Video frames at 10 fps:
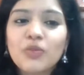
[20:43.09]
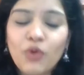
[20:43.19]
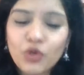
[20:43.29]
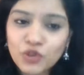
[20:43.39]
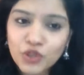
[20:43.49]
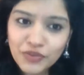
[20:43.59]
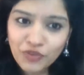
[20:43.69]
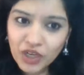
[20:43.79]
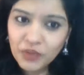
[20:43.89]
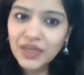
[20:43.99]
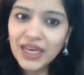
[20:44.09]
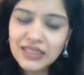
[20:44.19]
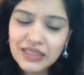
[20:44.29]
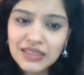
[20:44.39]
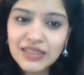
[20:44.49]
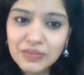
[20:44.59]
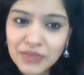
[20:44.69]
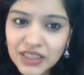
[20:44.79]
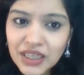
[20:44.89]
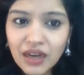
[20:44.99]
opportunity for advertisers in
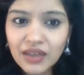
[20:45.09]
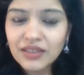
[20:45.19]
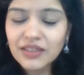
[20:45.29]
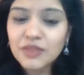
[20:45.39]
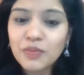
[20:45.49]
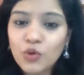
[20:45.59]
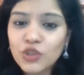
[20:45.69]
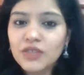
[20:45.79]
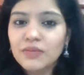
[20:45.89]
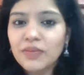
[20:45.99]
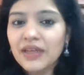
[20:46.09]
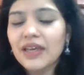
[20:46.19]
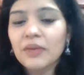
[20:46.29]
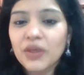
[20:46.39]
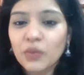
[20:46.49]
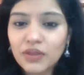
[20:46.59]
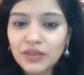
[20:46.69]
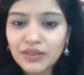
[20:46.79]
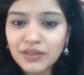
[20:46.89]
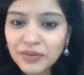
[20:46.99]
media in this post-pandemic
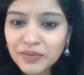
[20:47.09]
world?